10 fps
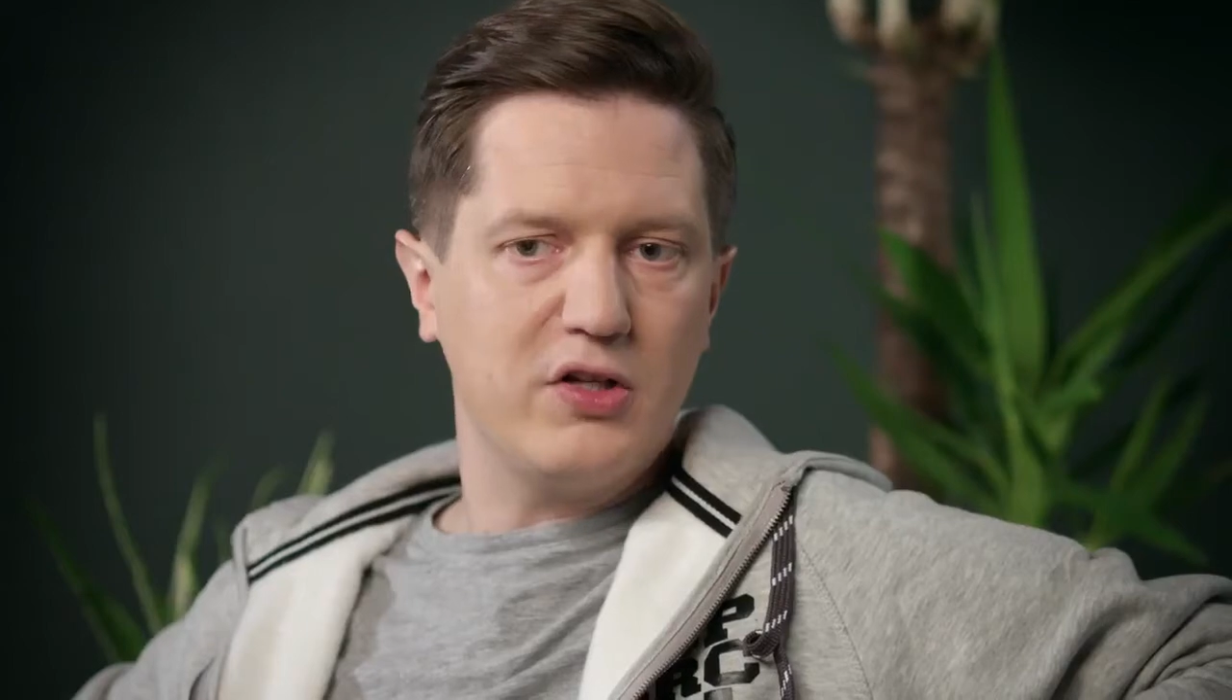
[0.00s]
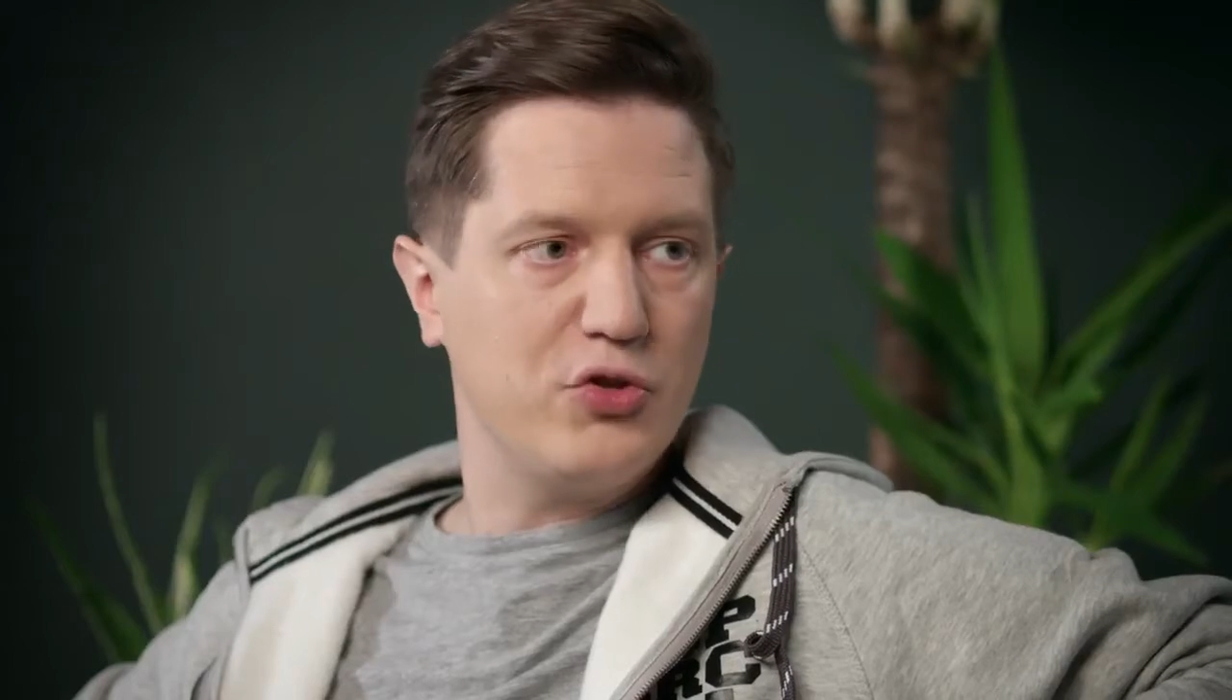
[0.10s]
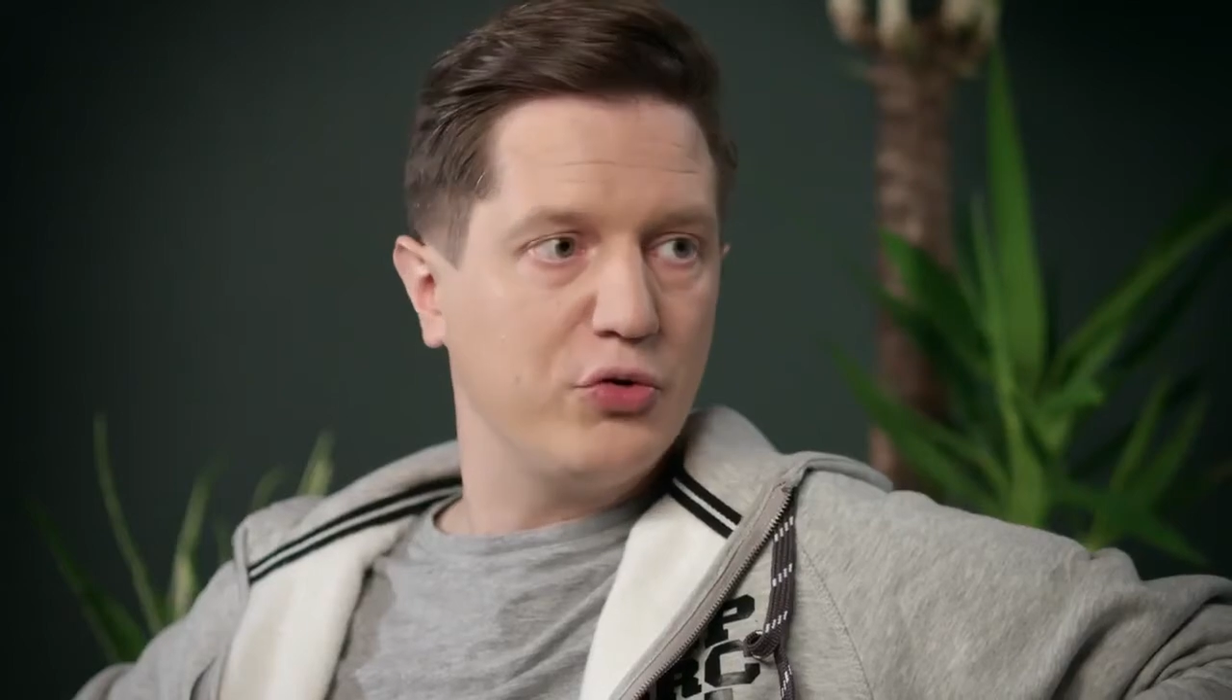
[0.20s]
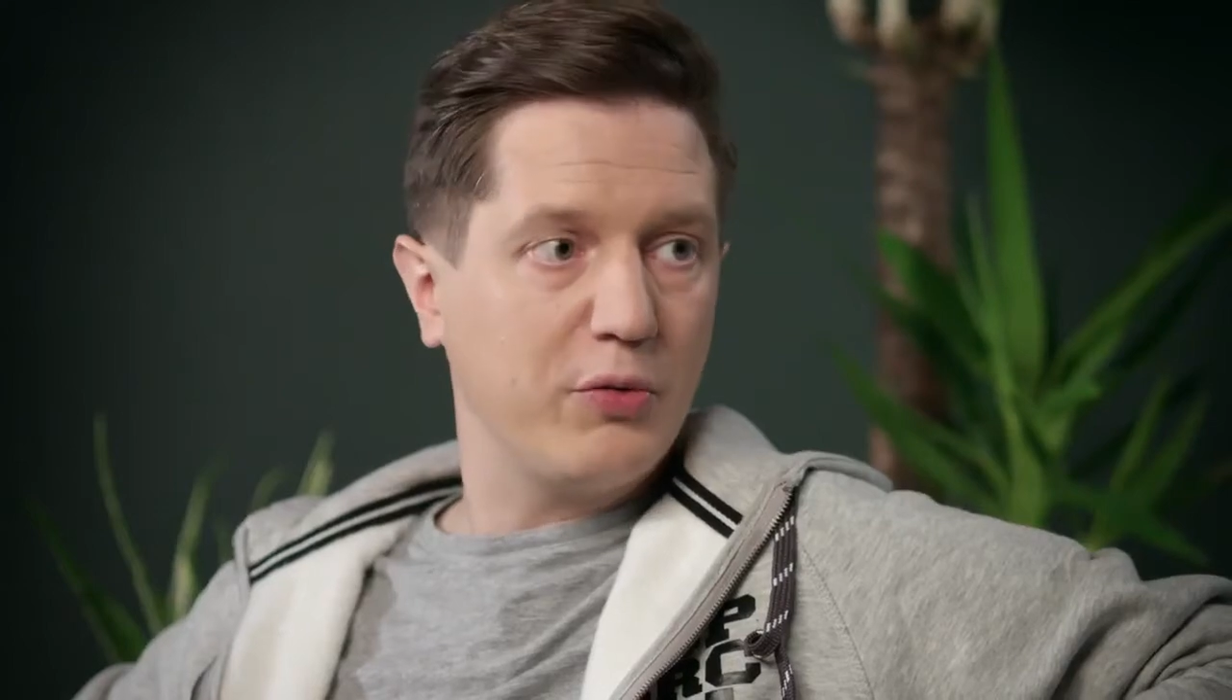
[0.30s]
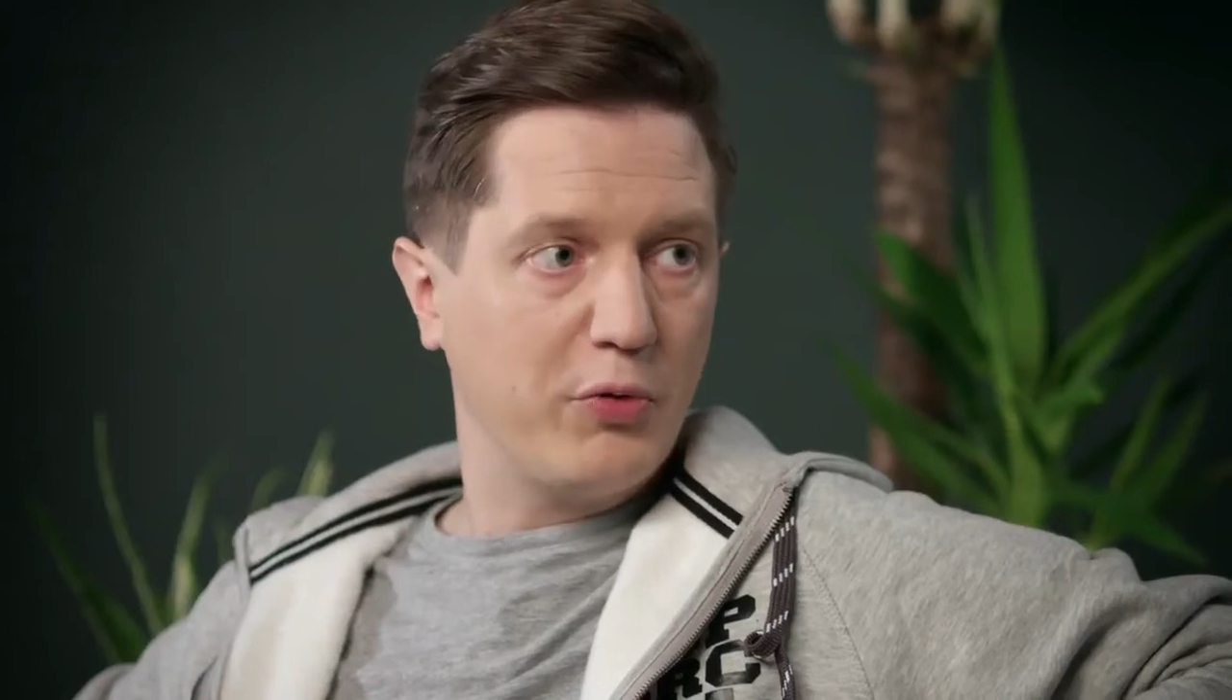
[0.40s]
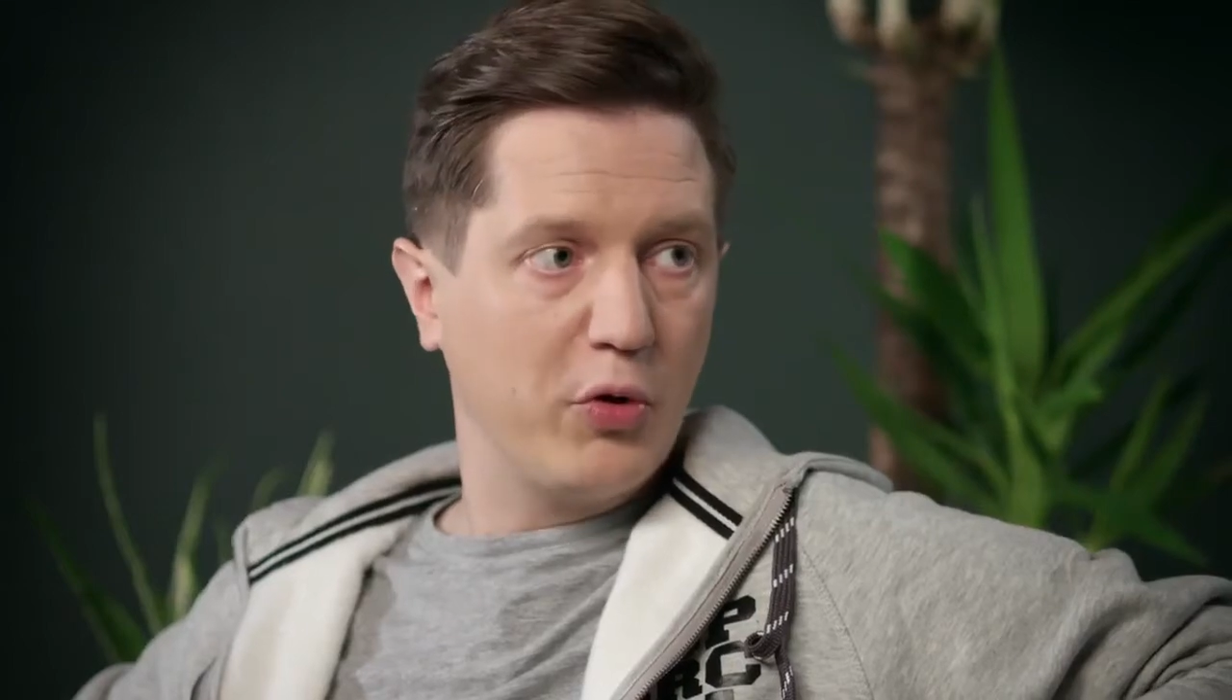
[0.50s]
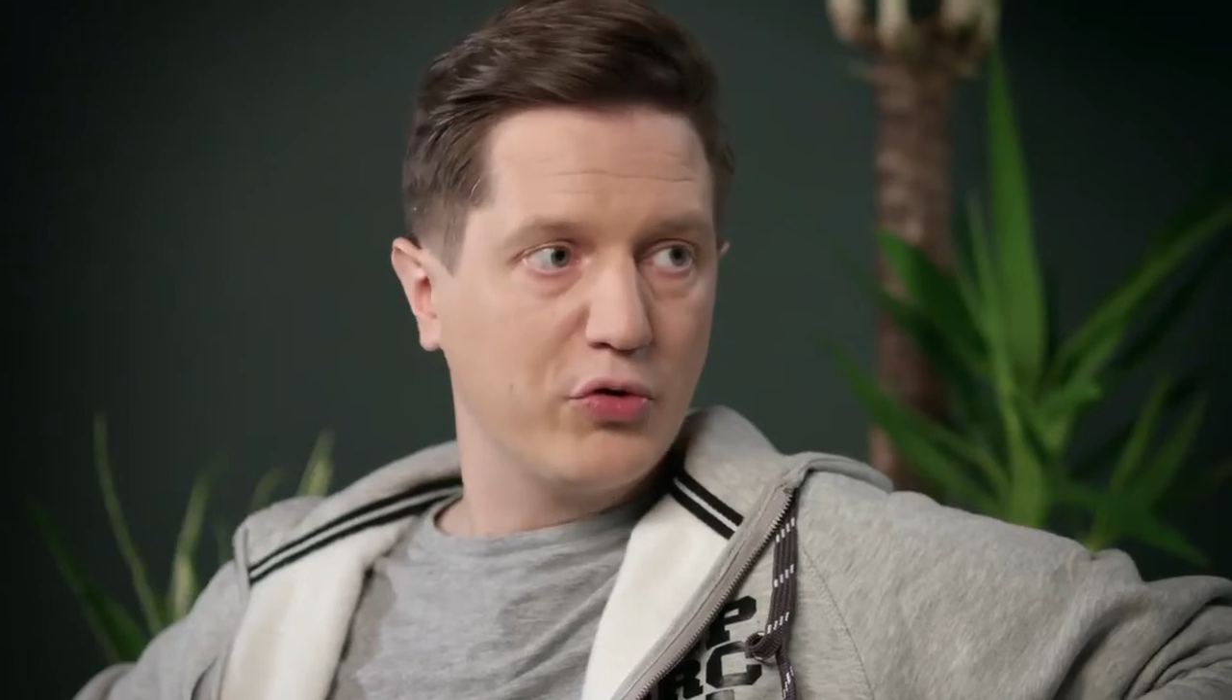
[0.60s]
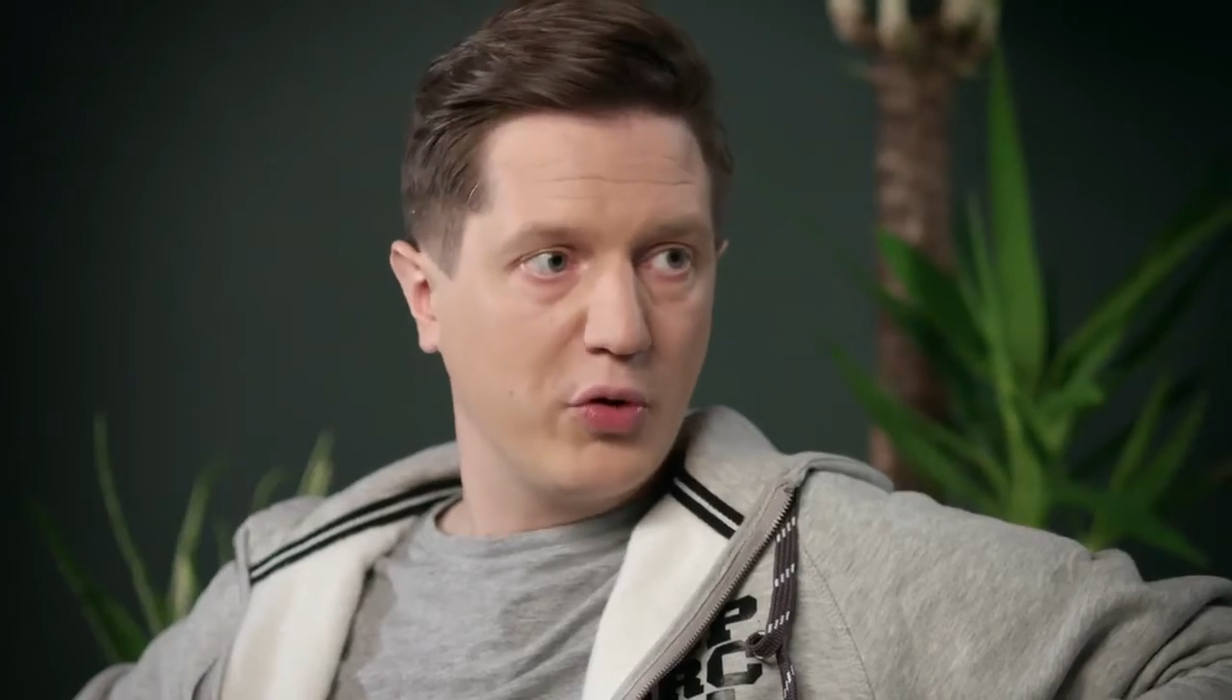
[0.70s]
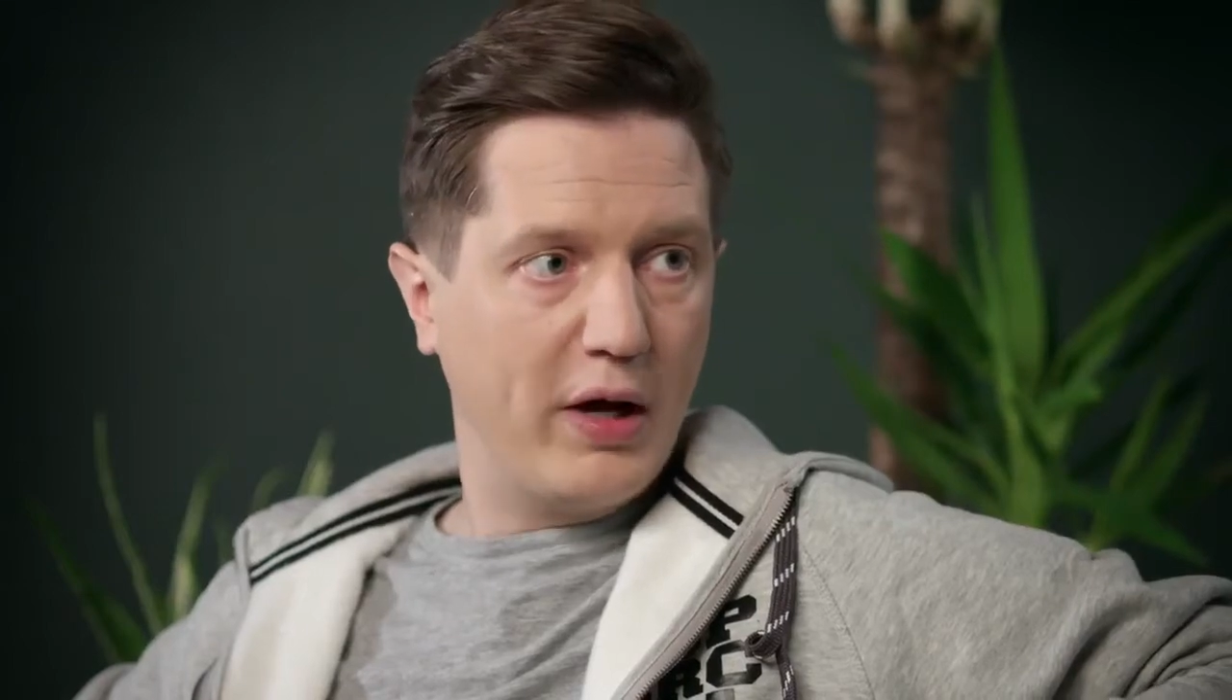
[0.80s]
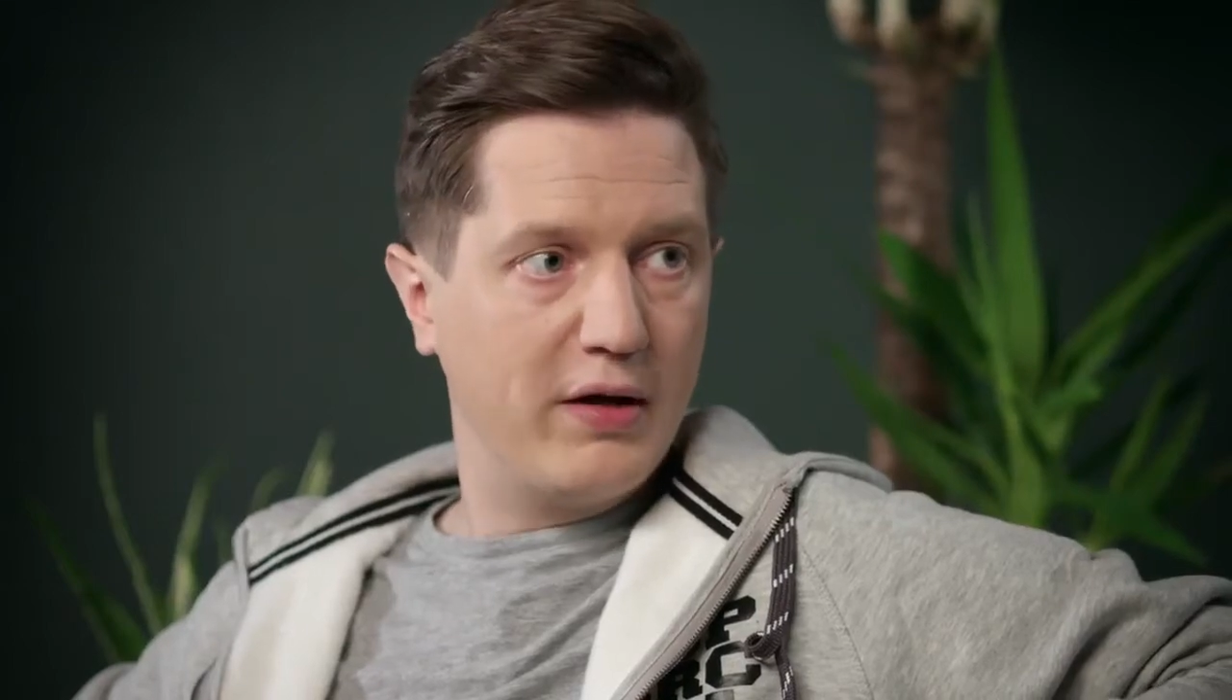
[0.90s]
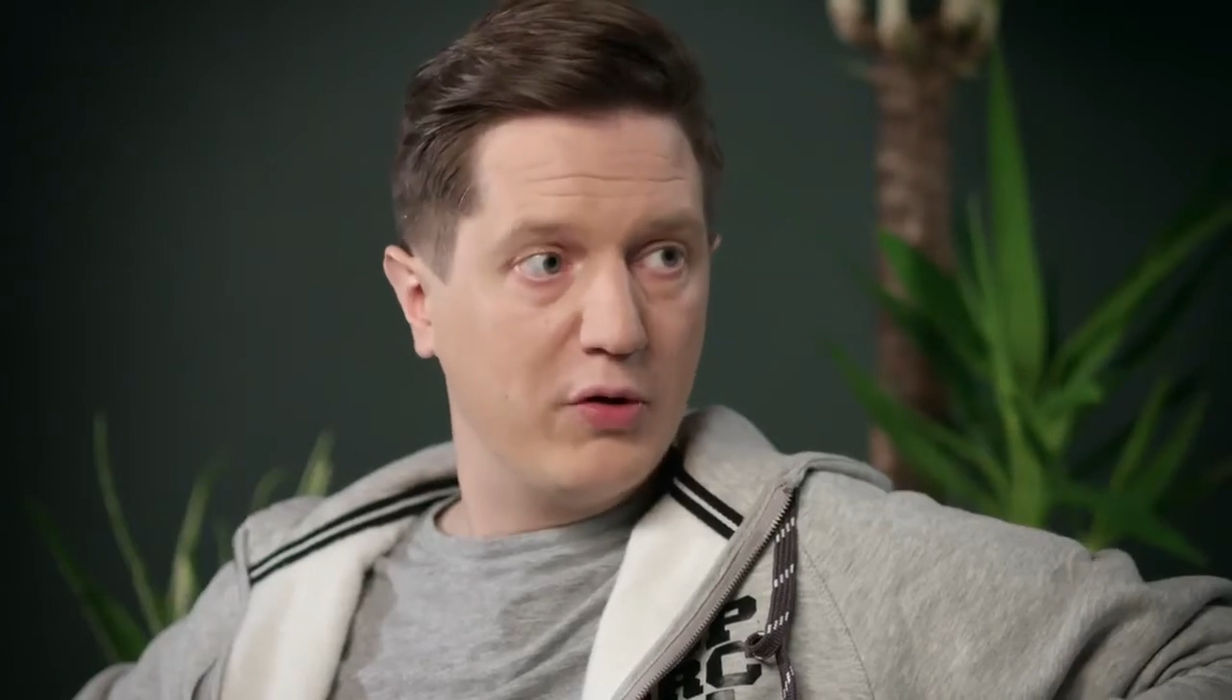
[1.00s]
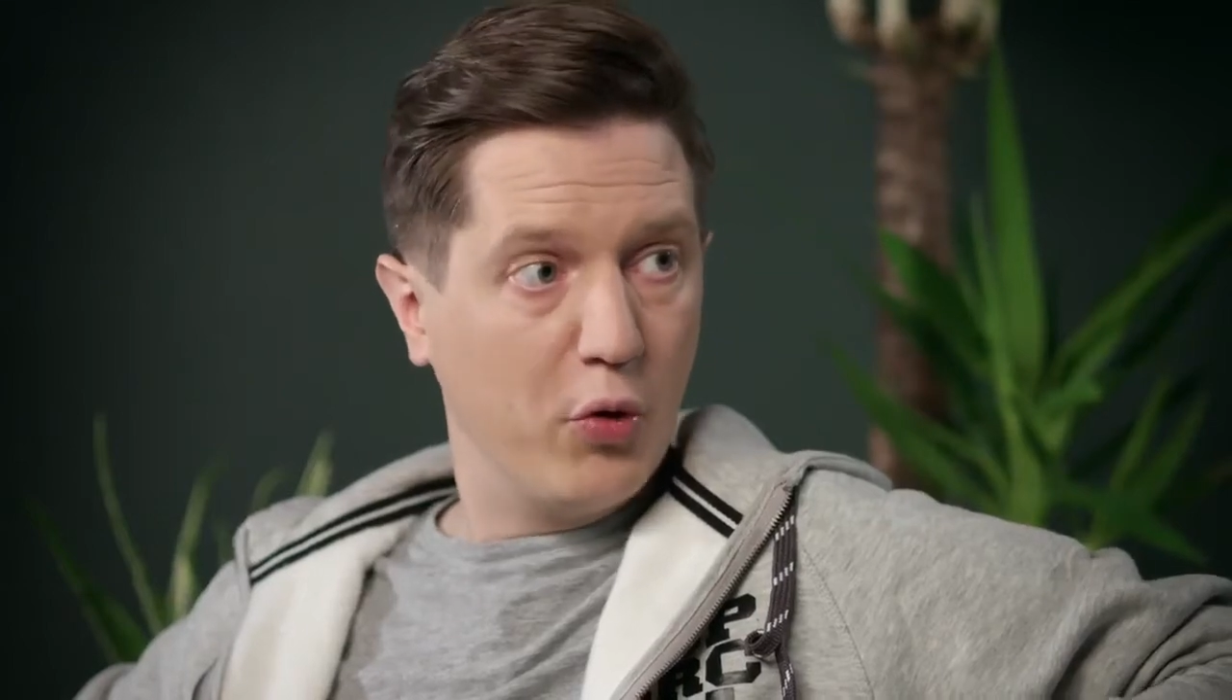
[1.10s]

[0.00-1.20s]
issues that we also had